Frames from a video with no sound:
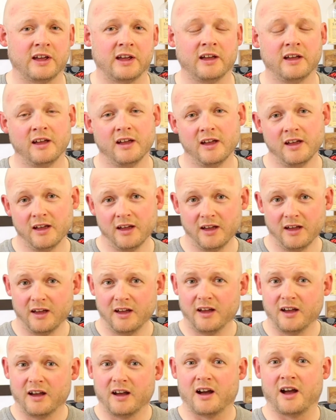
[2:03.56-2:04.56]
here,
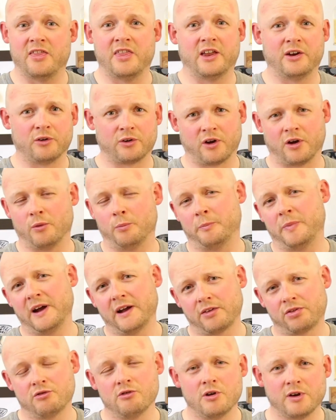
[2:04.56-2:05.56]
and then I'll go
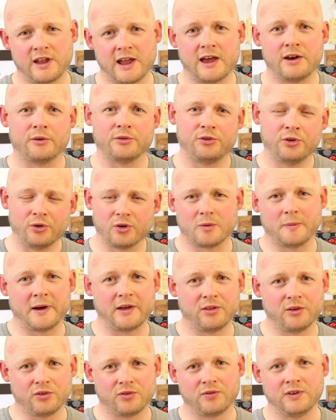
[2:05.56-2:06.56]
back through again, I'll talk
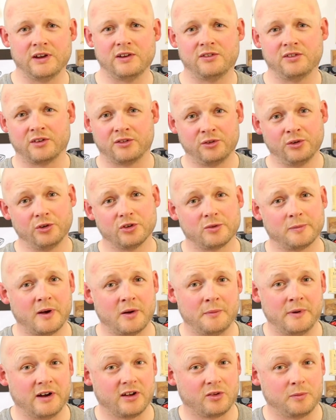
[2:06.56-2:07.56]
about those features, I talked
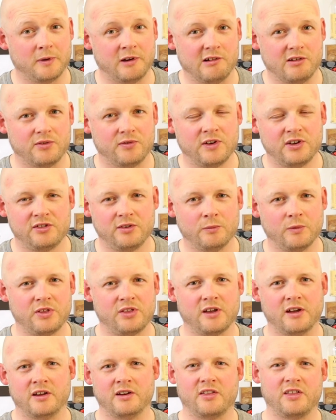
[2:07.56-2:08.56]
about my experience fishing with
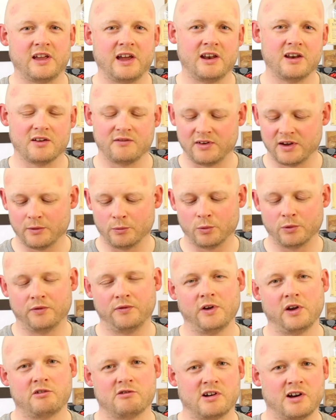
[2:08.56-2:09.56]
it, and at the end of it we'll
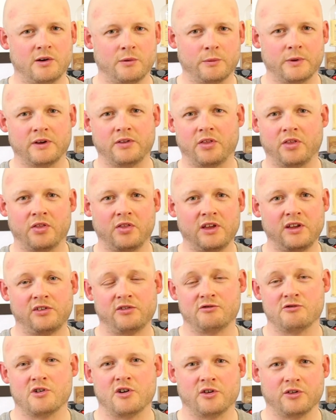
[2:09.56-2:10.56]
figure out whether
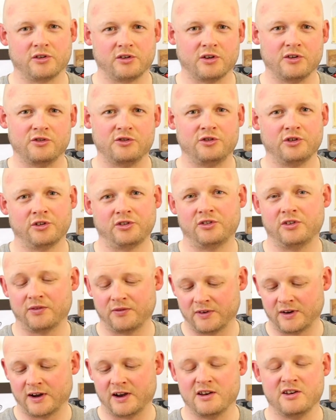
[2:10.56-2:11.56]
this rod can
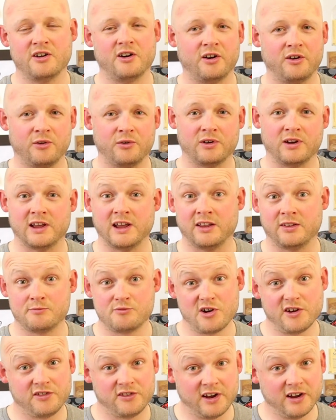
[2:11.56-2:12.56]
justify not only its
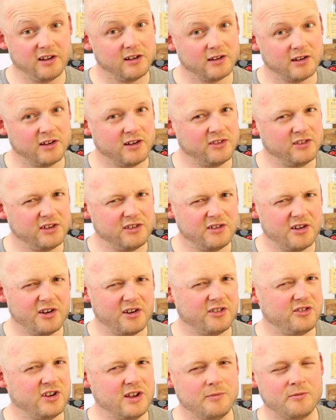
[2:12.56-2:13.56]
price tag, because it's
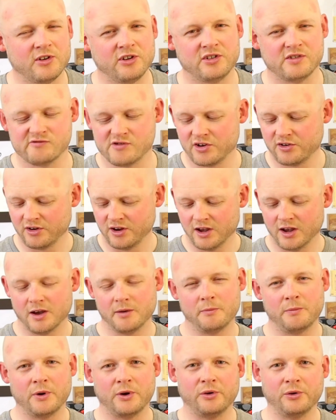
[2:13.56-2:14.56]
not a cheap fishing rod,
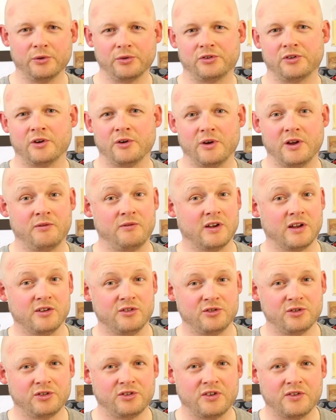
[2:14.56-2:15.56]
but also if it can
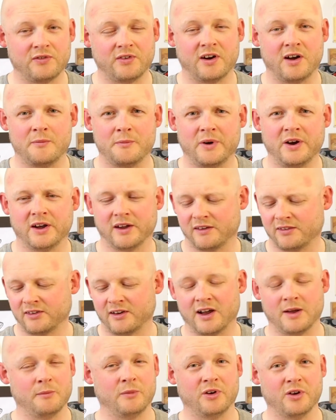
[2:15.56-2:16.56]
justify my
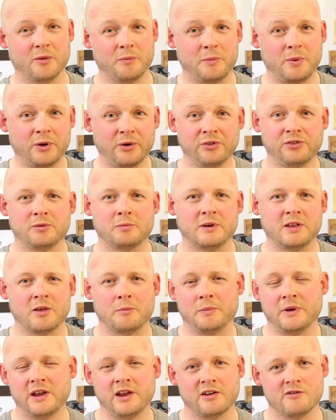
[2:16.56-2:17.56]
excitement of possibly there
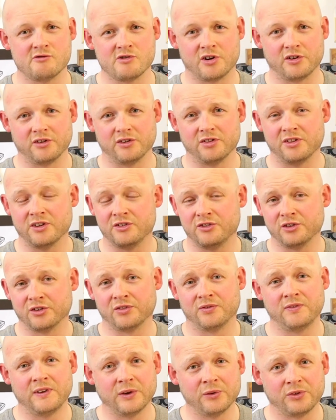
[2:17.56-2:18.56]
being a rod that
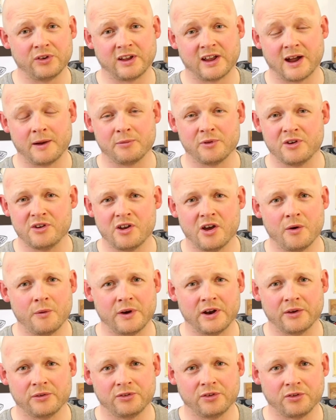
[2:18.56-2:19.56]
just fills a gap that no
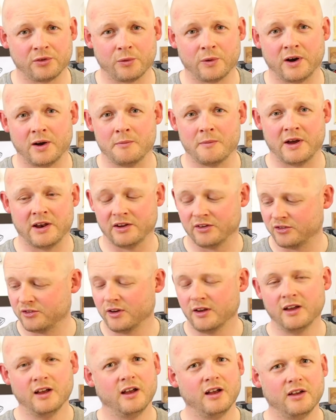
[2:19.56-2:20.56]
one else has quite managed.
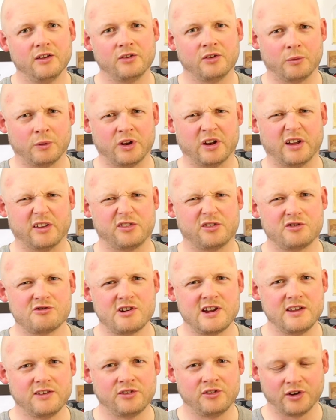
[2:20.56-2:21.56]
So we're going to get
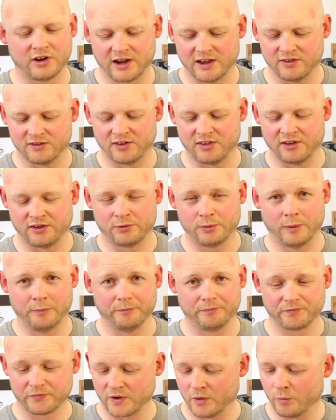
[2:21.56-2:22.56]
straight stuck into this one,
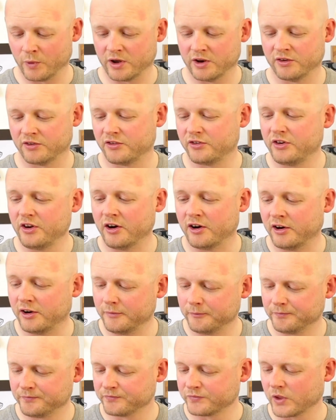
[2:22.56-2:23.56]
and we're going to
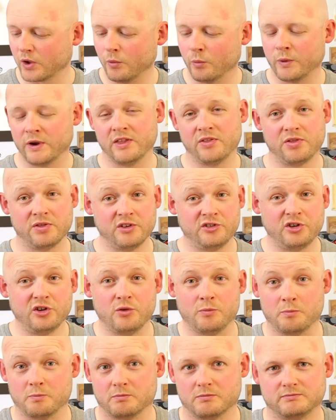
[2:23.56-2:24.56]
start with the
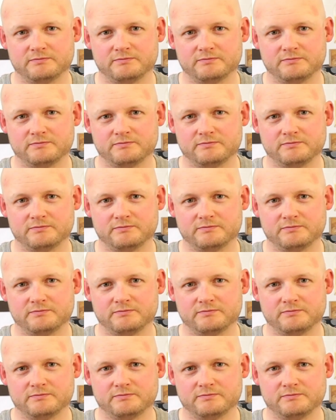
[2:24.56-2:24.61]
tube.